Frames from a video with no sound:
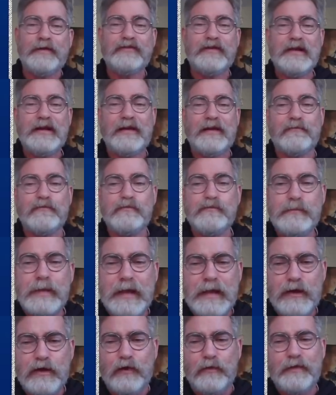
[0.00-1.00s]
seed have
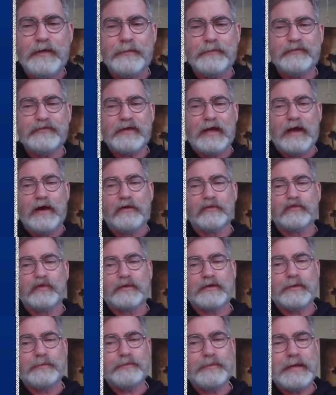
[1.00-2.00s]
mingled themselves
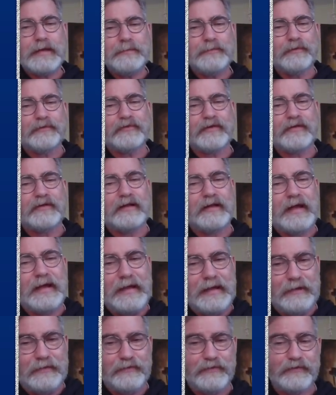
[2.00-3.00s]
with the peoples of the
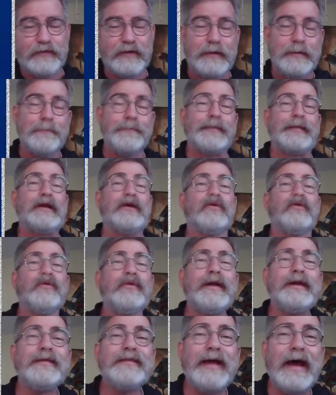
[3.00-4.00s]
lands.
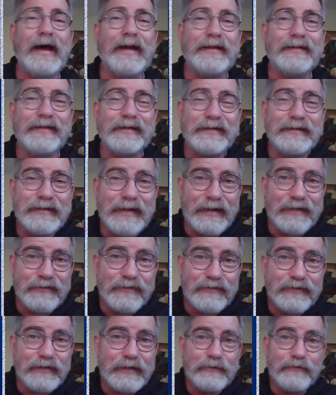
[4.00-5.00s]
Read that in the Dead
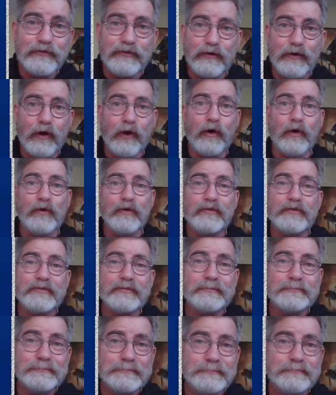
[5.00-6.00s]
Sea Scrolls.
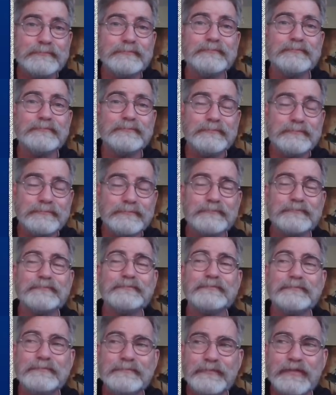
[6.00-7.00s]

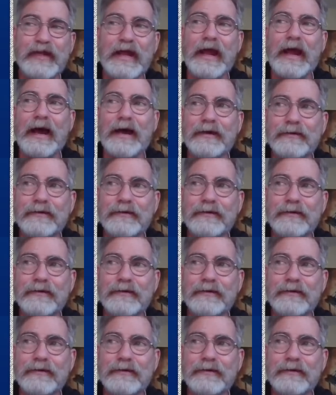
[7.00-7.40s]
Yeah.